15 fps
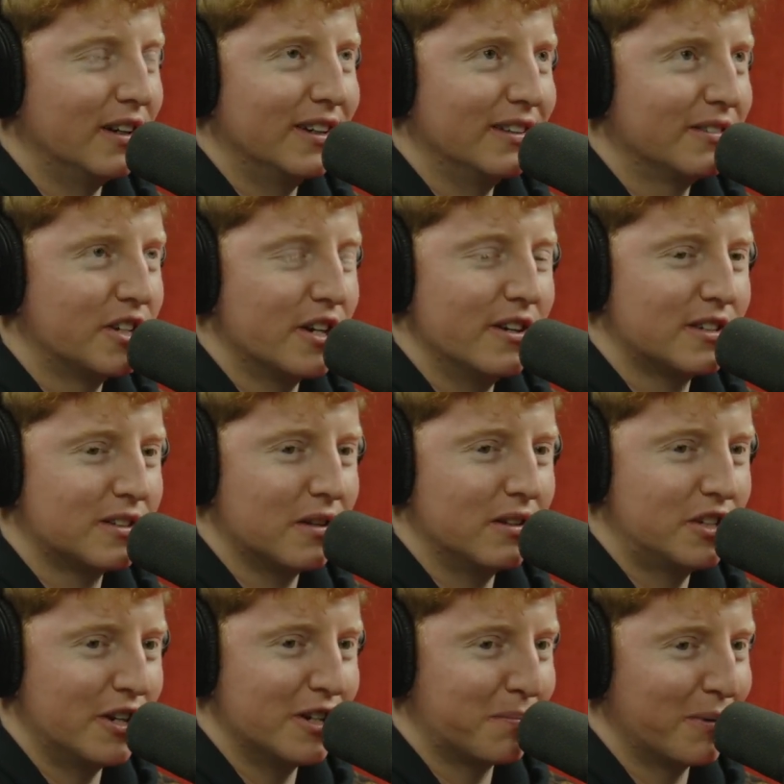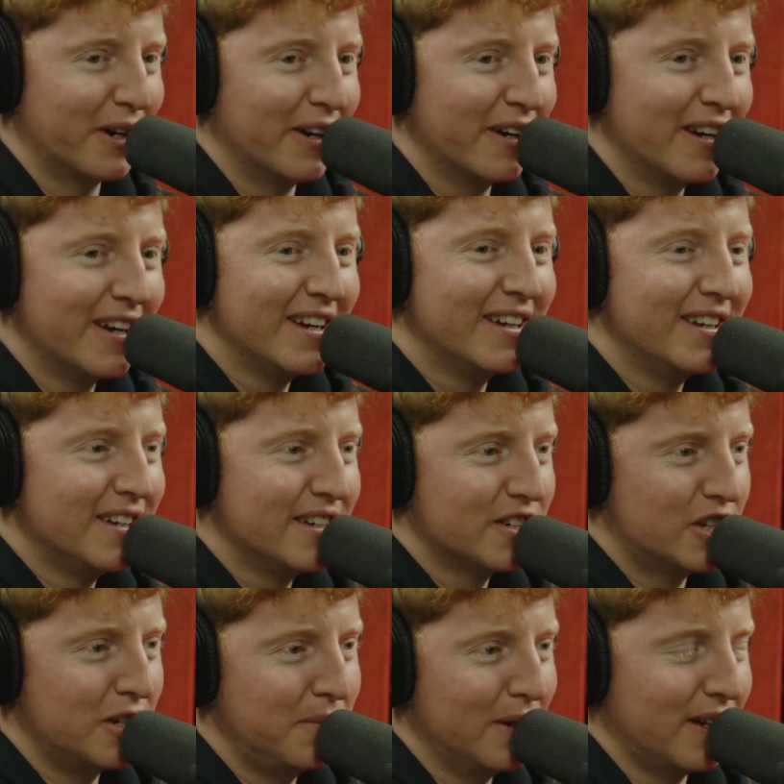Jerry Springer.
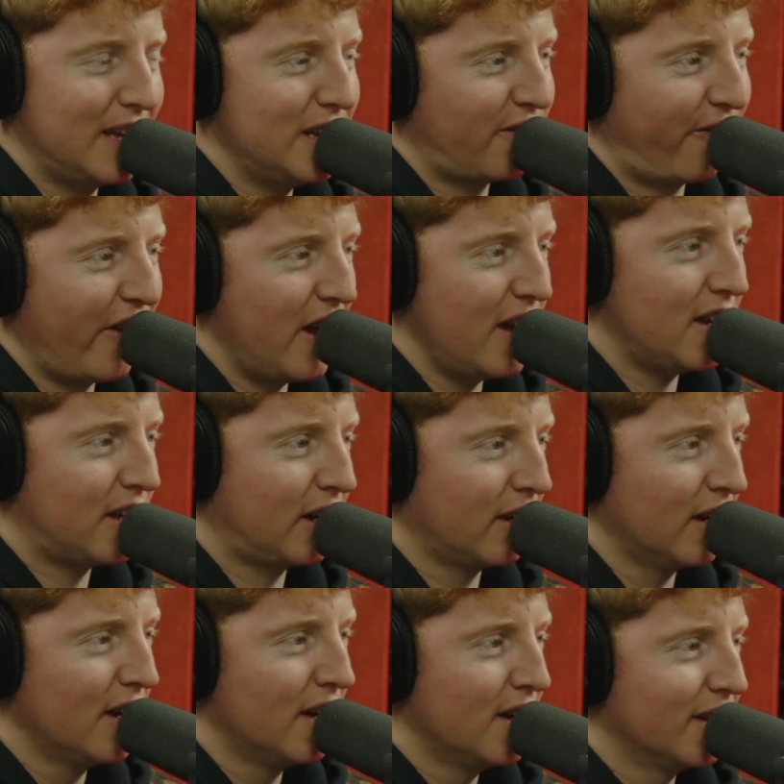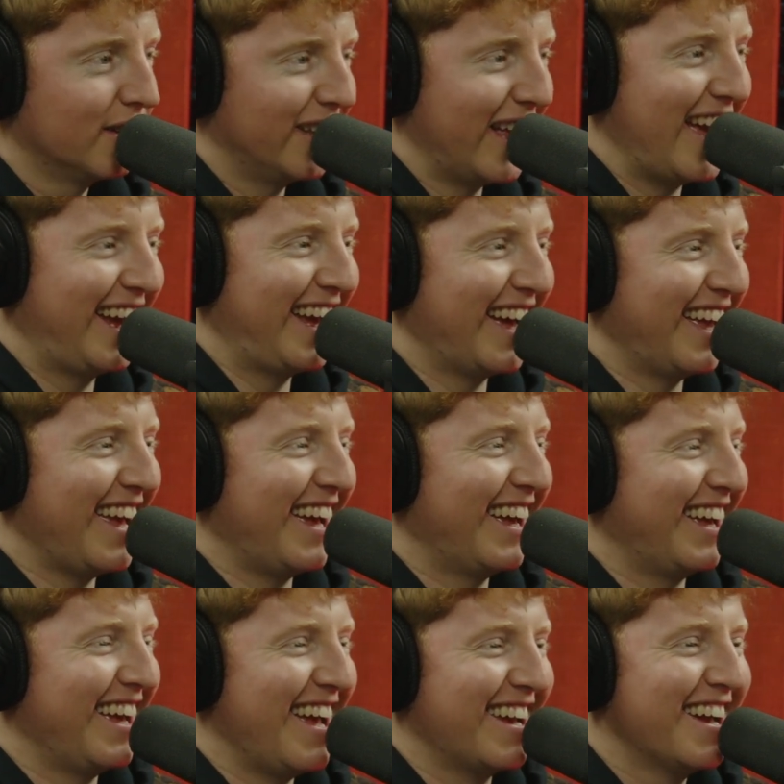She'd be like, he's fake.
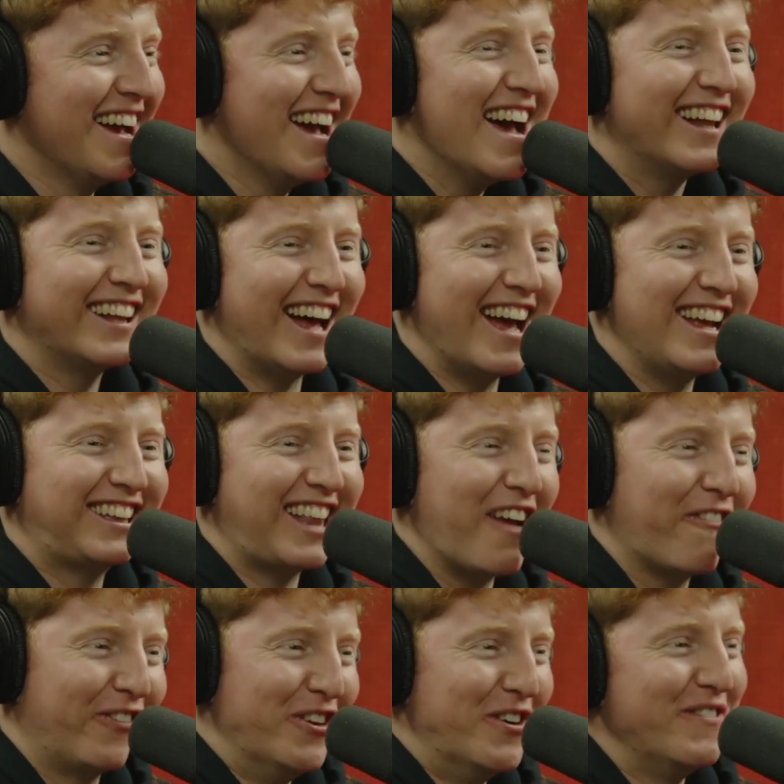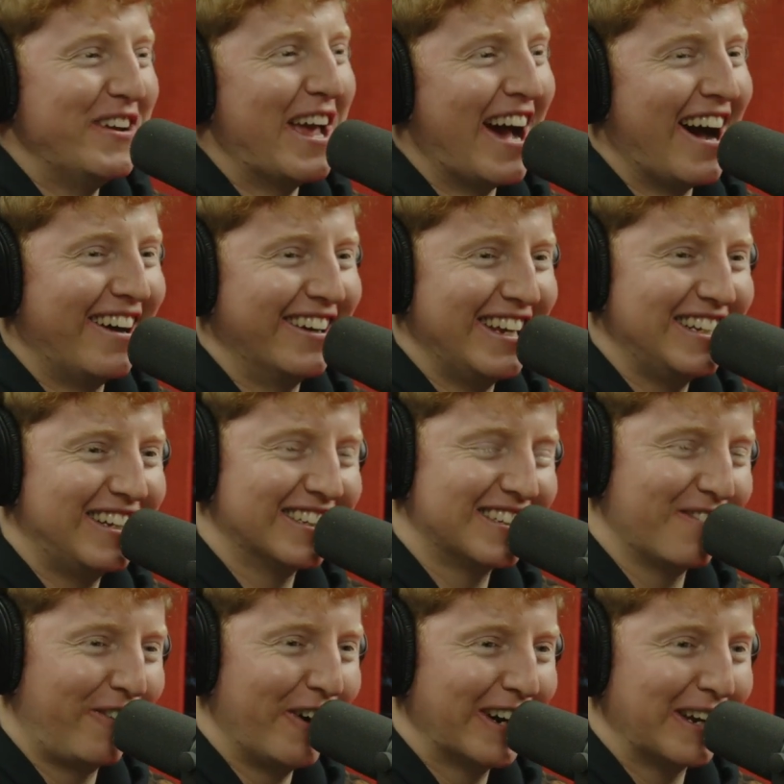like they flew me out. He
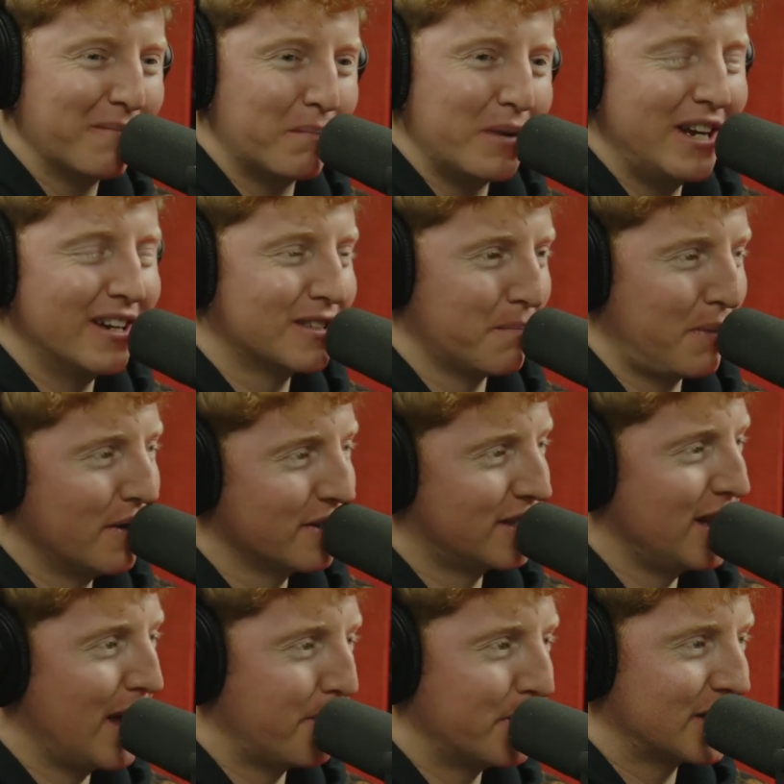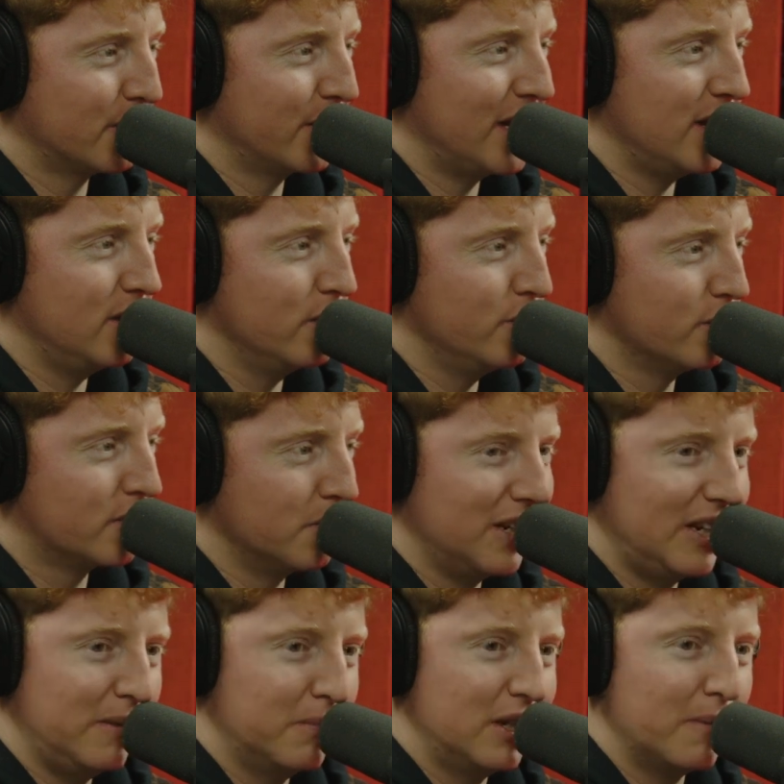doesn't post the episode. He used me.
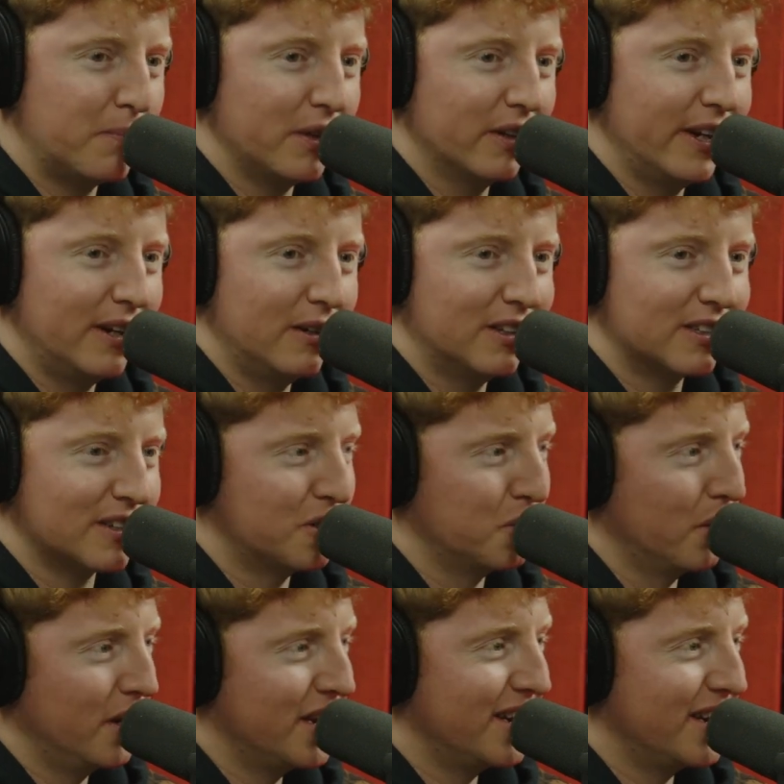He manipulated the situation.